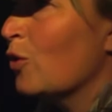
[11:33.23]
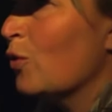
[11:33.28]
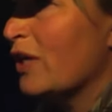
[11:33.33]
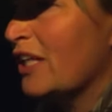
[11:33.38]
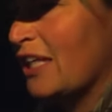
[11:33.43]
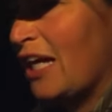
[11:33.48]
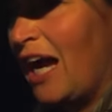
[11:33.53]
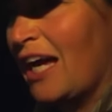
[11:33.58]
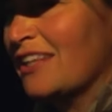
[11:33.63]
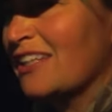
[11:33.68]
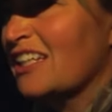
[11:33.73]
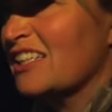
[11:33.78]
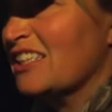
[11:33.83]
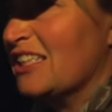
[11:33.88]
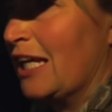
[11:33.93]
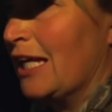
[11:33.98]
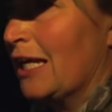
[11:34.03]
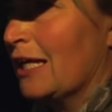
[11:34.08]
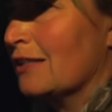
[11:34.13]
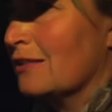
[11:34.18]
got in the
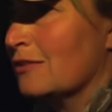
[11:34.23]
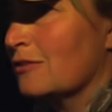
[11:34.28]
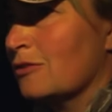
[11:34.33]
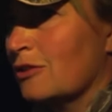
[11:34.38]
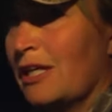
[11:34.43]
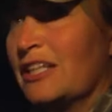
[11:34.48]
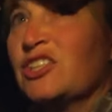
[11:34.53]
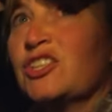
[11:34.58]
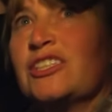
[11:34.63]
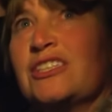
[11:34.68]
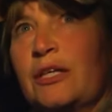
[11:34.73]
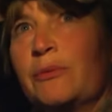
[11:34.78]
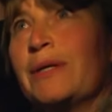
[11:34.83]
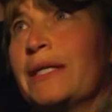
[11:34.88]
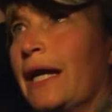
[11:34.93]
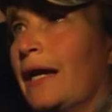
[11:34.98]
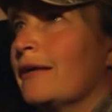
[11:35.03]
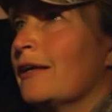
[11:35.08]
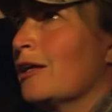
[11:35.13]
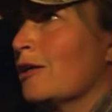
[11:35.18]
stand, or I should say we
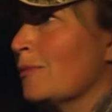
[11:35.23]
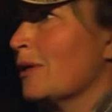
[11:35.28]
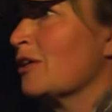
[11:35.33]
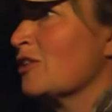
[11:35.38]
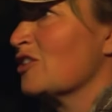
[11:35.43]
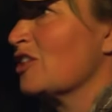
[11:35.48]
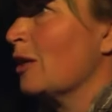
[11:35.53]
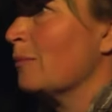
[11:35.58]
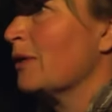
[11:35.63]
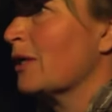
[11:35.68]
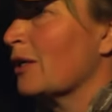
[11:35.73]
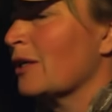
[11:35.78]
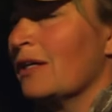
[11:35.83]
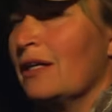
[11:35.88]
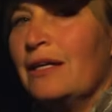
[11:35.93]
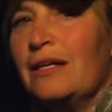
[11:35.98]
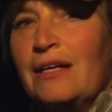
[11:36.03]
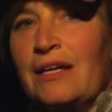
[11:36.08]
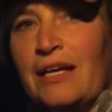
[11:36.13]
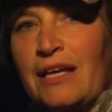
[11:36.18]
got in our Ameristep here,
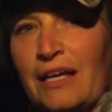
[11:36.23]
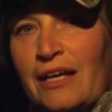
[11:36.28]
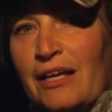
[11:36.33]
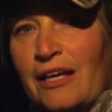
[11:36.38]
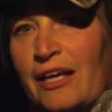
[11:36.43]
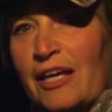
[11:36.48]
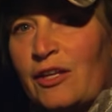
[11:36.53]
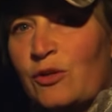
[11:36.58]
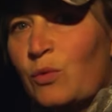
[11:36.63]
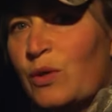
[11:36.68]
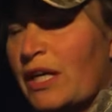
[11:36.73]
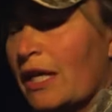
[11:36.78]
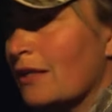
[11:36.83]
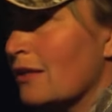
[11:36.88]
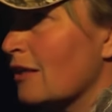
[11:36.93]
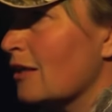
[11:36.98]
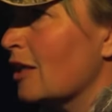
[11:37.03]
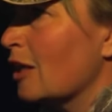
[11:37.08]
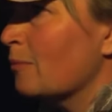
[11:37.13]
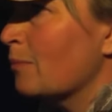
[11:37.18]
and we ended
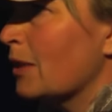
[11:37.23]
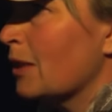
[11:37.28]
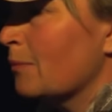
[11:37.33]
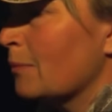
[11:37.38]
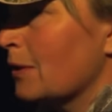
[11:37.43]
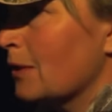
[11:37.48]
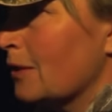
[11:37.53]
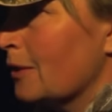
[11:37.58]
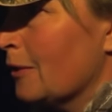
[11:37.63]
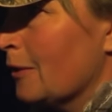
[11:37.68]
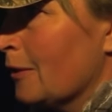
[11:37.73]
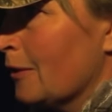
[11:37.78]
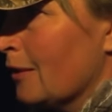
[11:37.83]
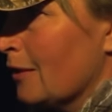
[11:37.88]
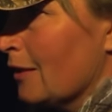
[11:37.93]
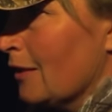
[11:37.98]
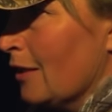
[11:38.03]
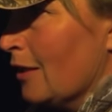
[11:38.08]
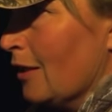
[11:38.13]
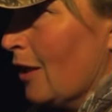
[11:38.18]
up, um,
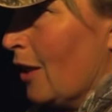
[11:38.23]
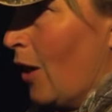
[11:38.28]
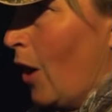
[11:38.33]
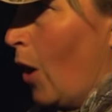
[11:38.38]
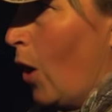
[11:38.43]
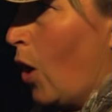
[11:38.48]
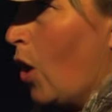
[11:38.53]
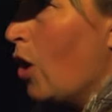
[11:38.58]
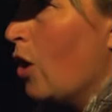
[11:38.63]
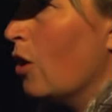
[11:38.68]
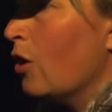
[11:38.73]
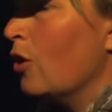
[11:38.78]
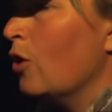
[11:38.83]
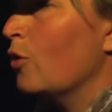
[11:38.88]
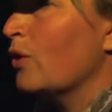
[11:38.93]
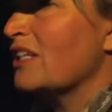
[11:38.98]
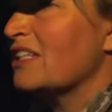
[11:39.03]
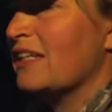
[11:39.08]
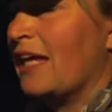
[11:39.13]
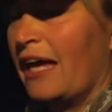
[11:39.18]
oh, we
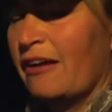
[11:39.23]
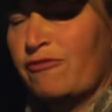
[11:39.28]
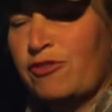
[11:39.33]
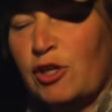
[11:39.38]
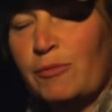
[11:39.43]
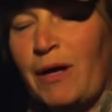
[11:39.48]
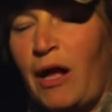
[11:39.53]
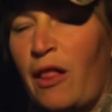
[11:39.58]
sat for about